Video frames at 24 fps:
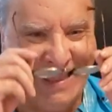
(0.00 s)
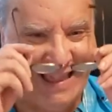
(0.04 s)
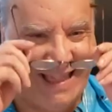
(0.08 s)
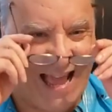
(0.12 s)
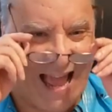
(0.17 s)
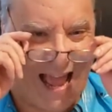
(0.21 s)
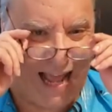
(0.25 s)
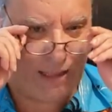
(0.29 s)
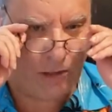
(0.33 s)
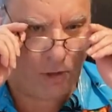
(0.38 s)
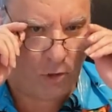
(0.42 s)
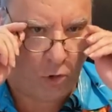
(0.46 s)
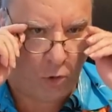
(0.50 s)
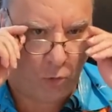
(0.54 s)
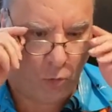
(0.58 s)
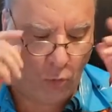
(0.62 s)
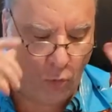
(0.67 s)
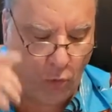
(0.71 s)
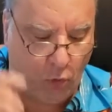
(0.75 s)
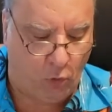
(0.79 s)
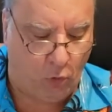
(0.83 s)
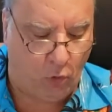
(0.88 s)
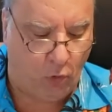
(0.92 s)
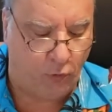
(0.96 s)
and tactical
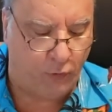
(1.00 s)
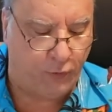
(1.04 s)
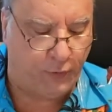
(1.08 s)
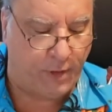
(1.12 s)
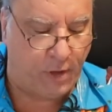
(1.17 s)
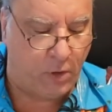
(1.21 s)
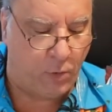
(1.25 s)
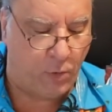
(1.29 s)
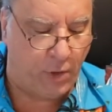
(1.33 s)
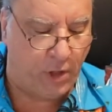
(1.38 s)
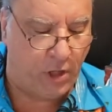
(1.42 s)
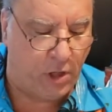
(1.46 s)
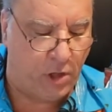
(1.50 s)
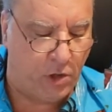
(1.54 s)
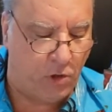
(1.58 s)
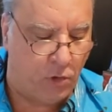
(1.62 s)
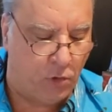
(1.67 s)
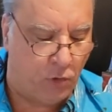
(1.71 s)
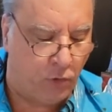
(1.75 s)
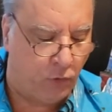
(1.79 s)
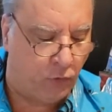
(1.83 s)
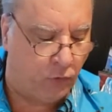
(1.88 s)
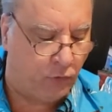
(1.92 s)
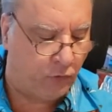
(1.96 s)
rules that we
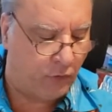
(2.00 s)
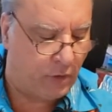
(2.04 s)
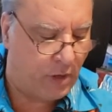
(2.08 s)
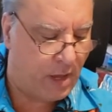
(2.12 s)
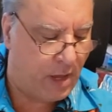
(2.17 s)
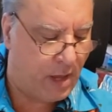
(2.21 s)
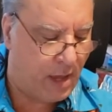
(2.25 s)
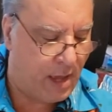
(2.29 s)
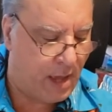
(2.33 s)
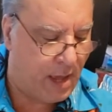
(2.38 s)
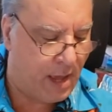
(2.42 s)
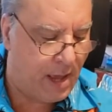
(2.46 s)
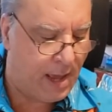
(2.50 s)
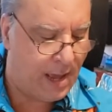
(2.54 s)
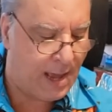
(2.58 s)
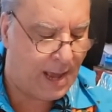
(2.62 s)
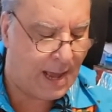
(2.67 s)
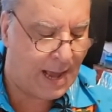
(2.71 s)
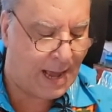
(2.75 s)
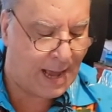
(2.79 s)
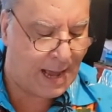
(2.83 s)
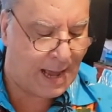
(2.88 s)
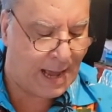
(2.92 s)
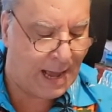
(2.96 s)
use.
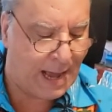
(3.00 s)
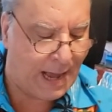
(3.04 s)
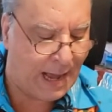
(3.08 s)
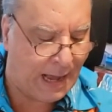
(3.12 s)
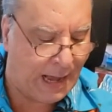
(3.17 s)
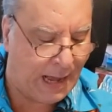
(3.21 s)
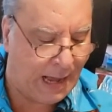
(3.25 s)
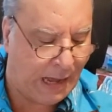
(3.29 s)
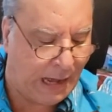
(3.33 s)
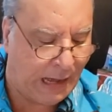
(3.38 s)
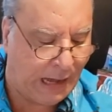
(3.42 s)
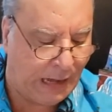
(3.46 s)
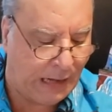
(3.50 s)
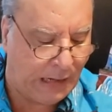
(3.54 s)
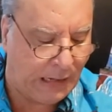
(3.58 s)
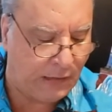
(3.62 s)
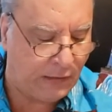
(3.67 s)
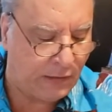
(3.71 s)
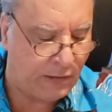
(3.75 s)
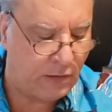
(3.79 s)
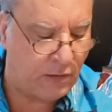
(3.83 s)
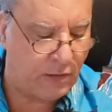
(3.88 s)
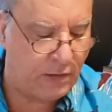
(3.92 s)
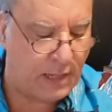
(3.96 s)

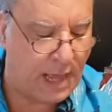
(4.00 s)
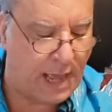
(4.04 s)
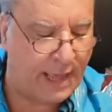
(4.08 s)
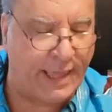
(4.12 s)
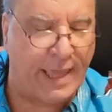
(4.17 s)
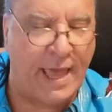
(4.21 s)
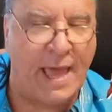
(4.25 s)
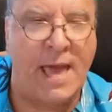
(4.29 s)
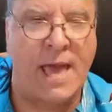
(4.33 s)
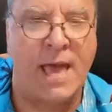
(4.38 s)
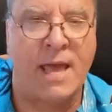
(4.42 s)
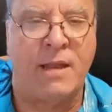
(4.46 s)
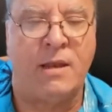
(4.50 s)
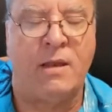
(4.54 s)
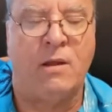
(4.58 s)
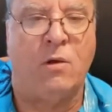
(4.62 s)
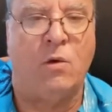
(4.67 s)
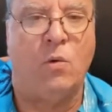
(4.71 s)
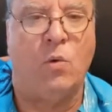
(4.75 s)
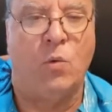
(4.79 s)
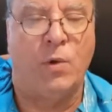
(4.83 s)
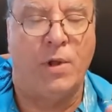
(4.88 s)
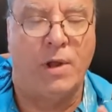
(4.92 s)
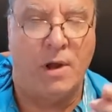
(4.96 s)
Again,
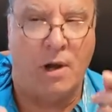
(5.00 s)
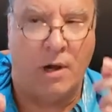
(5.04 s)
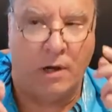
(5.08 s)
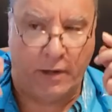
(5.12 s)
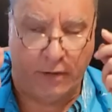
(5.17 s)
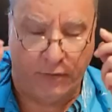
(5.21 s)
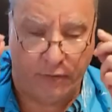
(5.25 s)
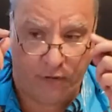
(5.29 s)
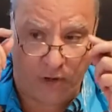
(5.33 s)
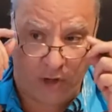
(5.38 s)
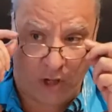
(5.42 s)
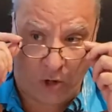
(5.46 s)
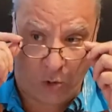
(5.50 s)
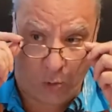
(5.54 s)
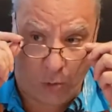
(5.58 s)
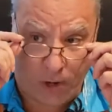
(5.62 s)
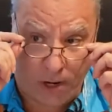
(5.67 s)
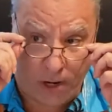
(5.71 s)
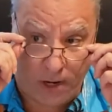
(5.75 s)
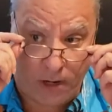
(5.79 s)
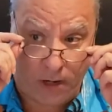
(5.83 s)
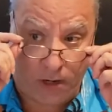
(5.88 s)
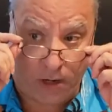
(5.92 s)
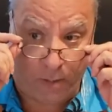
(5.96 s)
we are
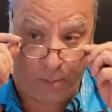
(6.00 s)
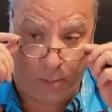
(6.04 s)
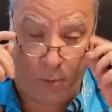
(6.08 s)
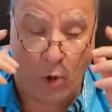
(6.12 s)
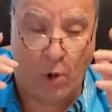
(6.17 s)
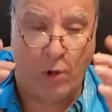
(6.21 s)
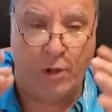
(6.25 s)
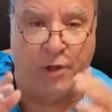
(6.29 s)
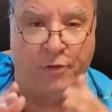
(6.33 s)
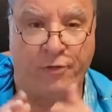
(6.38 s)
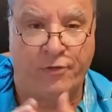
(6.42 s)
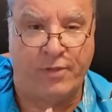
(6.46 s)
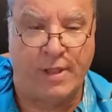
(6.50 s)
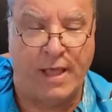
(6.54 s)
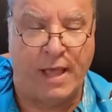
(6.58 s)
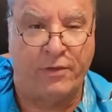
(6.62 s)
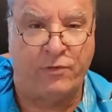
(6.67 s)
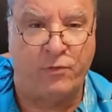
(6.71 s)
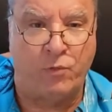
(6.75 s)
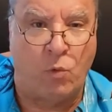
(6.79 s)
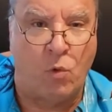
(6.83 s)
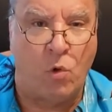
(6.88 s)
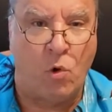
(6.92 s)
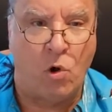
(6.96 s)
continuing Napoleon's
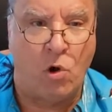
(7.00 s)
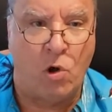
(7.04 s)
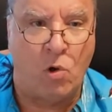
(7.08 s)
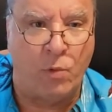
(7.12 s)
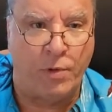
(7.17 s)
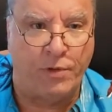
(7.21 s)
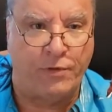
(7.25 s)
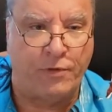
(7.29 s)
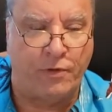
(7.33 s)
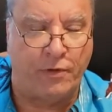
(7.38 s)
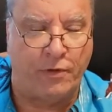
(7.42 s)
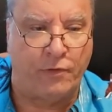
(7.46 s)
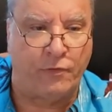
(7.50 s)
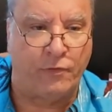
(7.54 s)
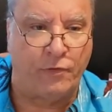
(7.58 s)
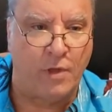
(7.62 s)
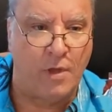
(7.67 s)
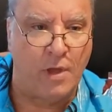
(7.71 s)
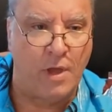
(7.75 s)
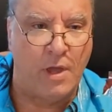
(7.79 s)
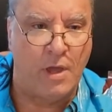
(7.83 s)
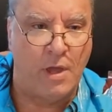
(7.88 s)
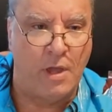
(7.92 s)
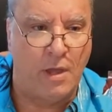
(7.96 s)
last war, which is
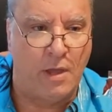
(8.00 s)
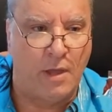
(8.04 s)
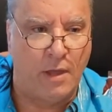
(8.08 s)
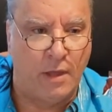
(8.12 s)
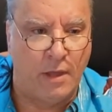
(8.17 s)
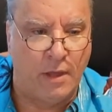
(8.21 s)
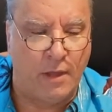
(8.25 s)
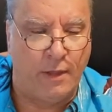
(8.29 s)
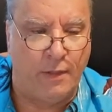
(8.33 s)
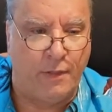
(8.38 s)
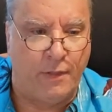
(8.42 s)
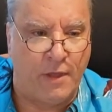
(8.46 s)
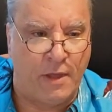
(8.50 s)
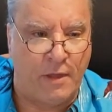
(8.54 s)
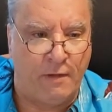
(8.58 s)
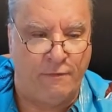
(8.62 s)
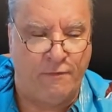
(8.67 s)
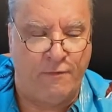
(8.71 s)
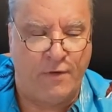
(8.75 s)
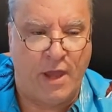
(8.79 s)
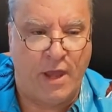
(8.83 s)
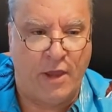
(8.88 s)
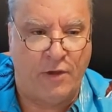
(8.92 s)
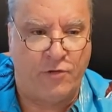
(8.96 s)
the
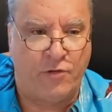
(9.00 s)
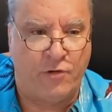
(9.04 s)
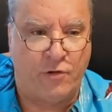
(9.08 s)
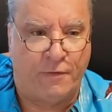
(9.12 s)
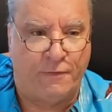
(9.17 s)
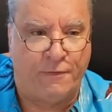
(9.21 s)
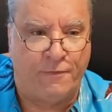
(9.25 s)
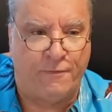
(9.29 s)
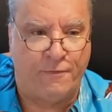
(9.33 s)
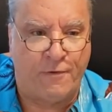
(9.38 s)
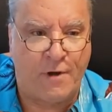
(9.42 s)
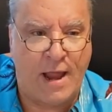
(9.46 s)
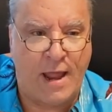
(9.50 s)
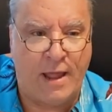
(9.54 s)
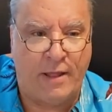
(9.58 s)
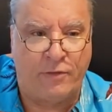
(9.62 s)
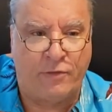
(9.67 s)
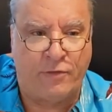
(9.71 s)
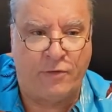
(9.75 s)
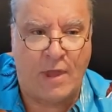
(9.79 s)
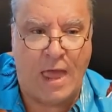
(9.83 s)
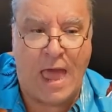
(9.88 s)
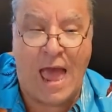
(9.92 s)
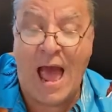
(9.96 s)
invasion of
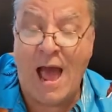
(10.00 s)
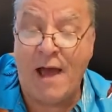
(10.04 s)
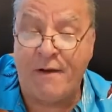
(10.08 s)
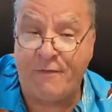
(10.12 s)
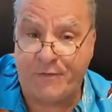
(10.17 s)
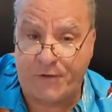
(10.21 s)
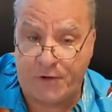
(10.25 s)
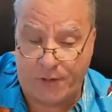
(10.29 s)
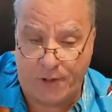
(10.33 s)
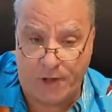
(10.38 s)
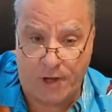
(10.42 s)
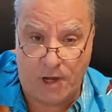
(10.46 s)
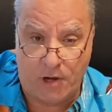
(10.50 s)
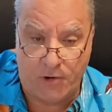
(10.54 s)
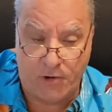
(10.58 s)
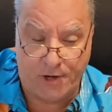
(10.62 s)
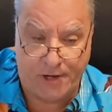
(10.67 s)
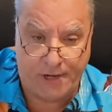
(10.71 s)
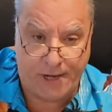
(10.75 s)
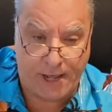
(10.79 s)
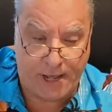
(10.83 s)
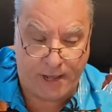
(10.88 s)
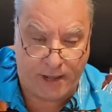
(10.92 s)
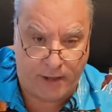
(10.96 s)
France after the
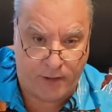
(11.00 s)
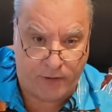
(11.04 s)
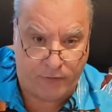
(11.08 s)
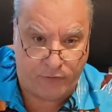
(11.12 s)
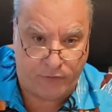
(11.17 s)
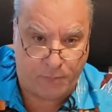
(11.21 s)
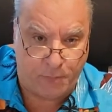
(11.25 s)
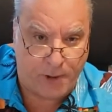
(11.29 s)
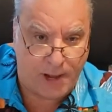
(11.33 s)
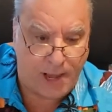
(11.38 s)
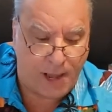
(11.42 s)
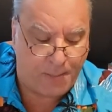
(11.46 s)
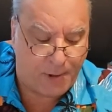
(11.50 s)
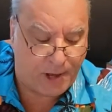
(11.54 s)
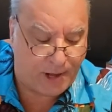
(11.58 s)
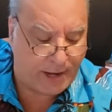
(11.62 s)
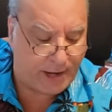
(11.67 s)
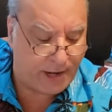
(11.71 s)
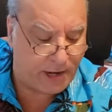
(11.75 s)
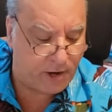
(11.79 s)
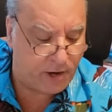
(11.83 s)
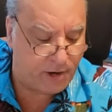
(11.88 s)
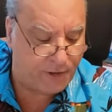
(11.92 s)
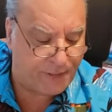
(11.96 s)
100 days by about
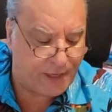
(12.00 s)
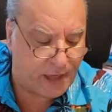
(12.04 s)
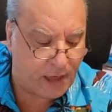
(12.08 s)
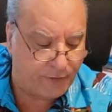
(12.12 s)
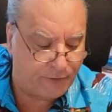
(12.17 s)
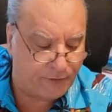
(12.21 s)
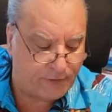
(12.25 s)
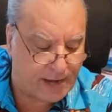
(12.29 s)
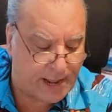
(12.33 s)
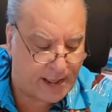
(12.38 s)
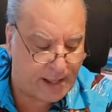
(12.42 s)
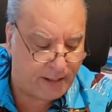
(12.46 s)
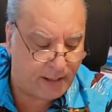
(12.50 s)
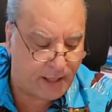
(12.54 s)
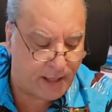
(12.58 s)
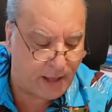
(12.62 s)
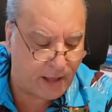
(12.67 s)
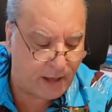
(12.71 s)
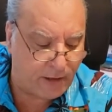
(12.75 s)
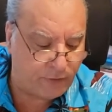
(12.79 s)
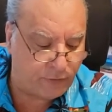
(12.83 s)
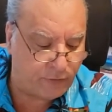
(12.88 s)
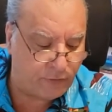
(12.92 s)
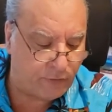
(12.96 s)
800,000
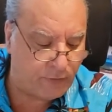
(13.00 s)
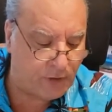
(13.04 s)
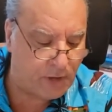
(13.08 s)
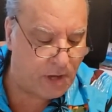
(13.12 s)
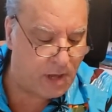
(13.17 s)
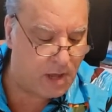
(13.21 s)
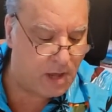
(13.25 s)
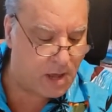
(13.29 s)
allies.